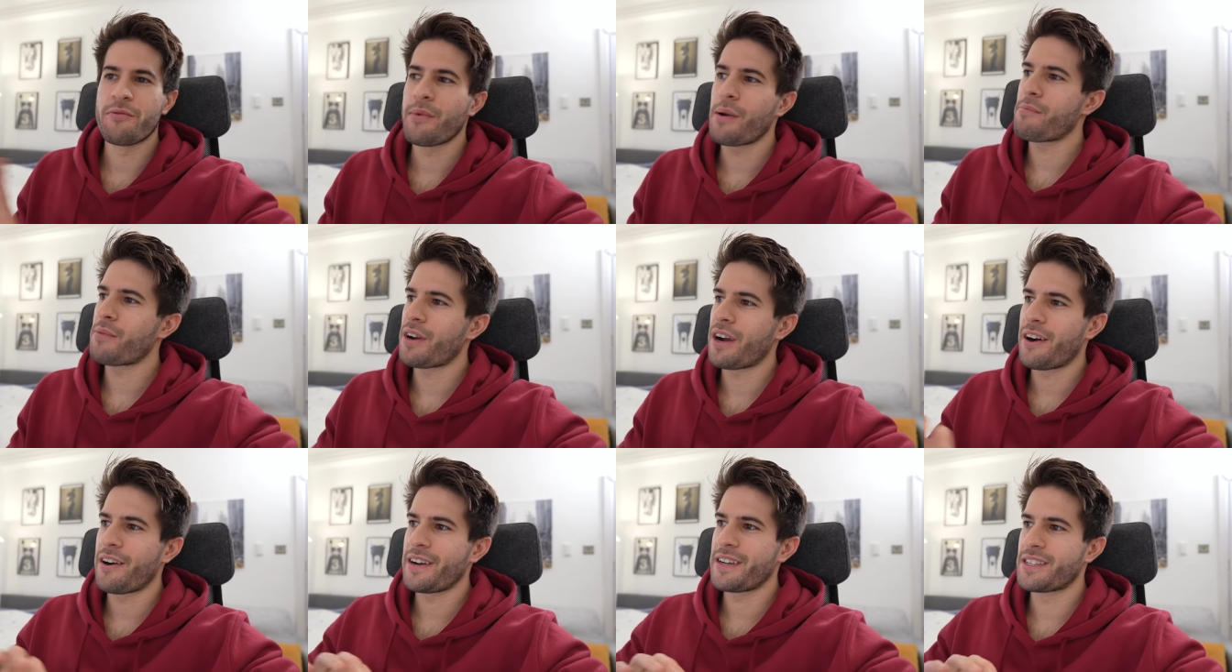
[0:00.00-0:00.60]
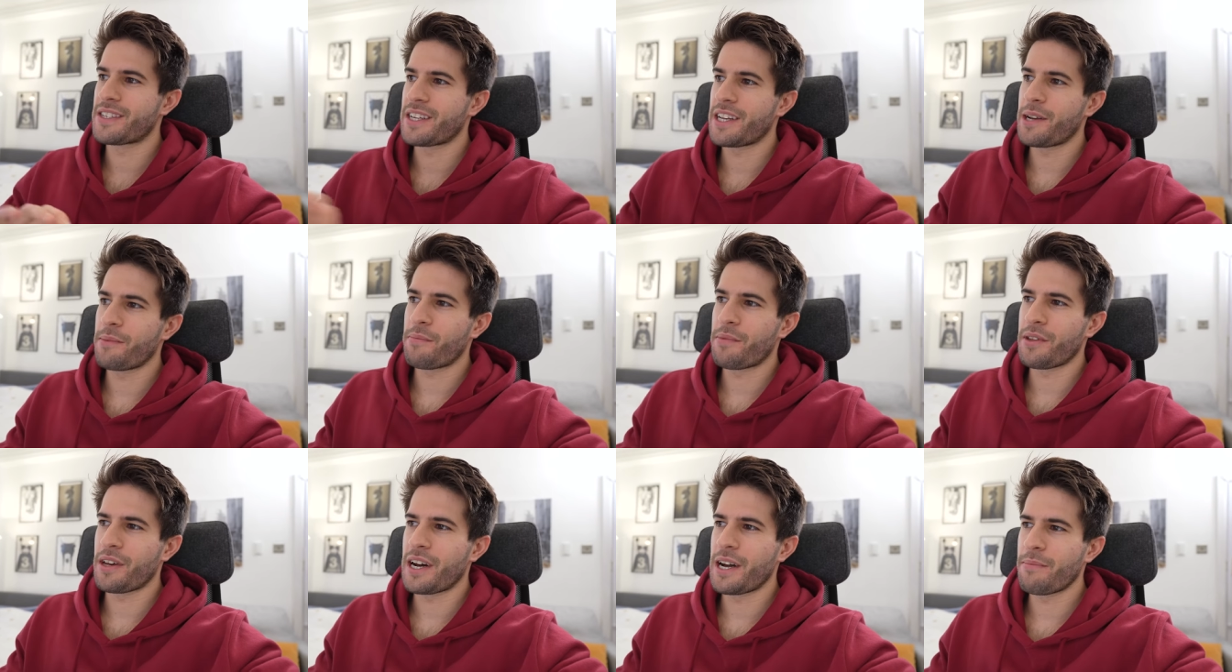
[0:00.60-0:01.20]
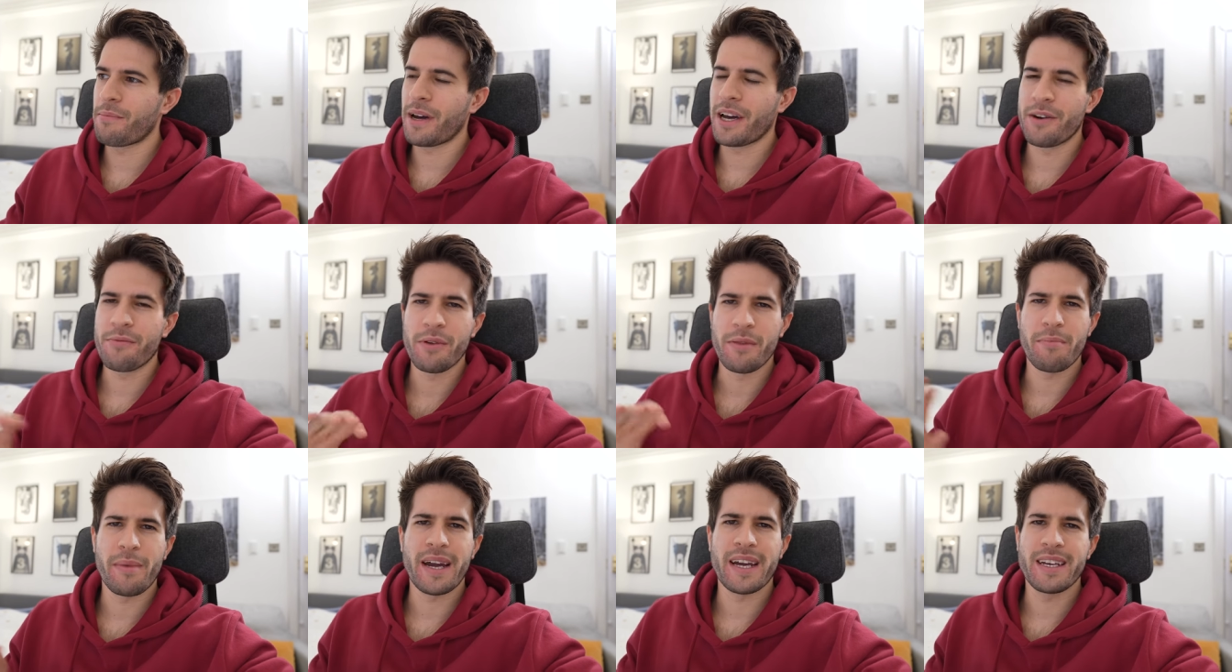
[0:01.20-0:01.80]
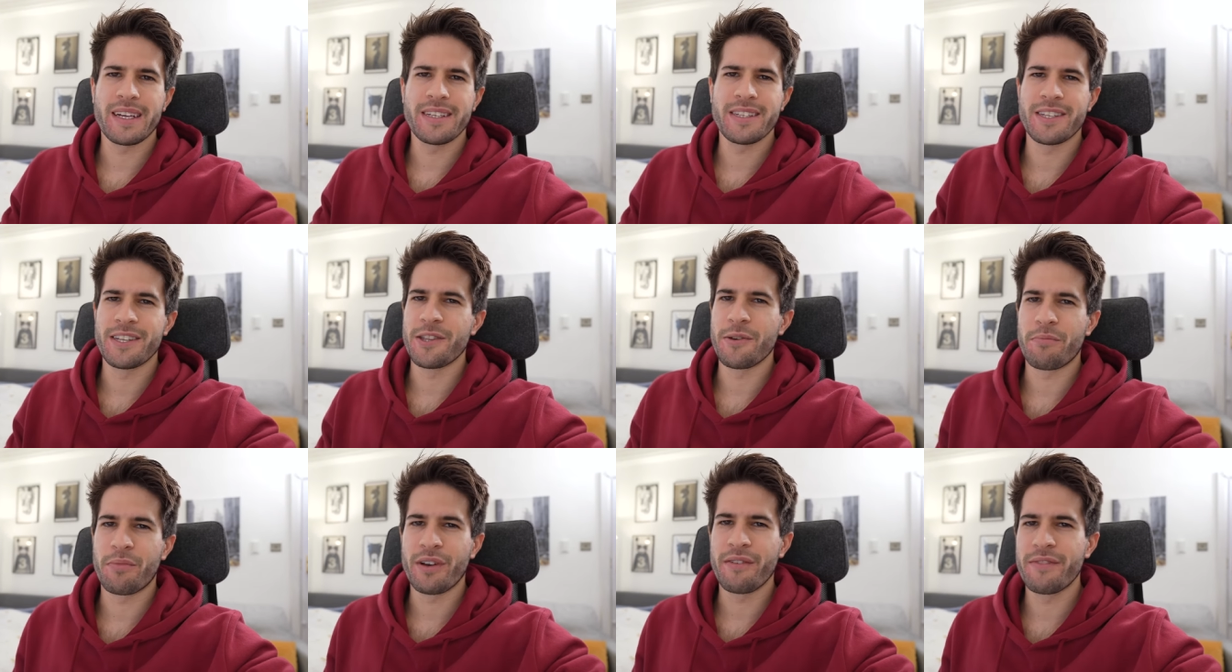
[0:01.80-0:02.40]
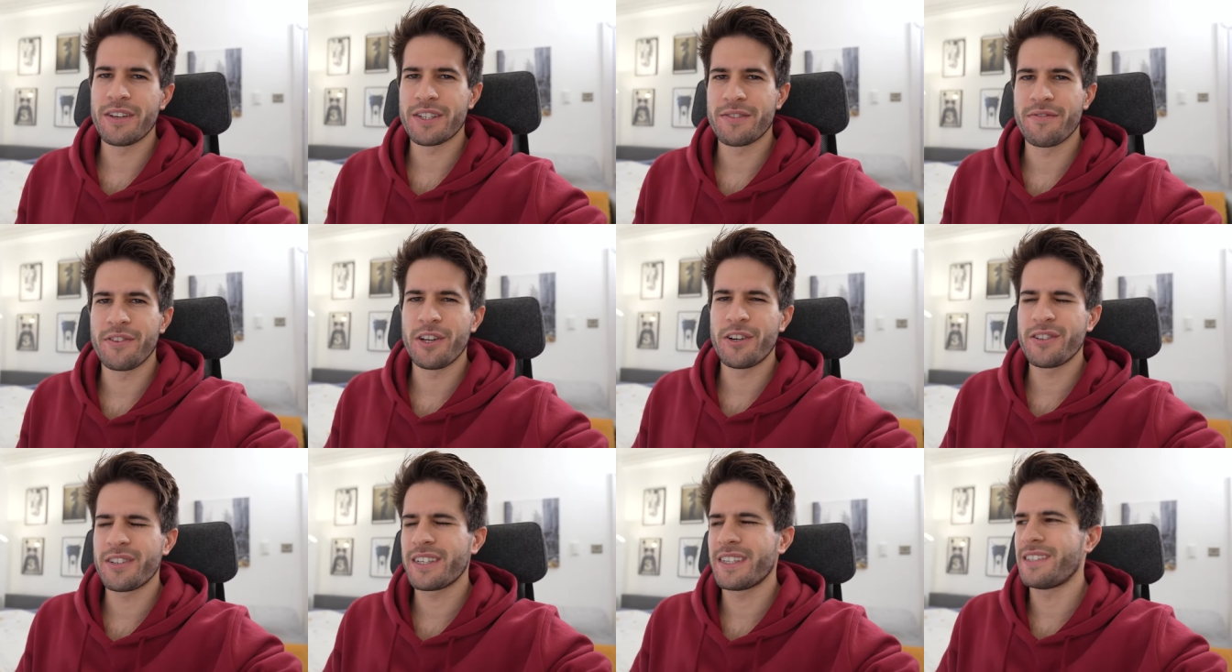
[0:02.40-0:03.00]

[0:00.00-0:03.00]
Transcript: remember how I'd set up the iPad with magnets in the previous vlog?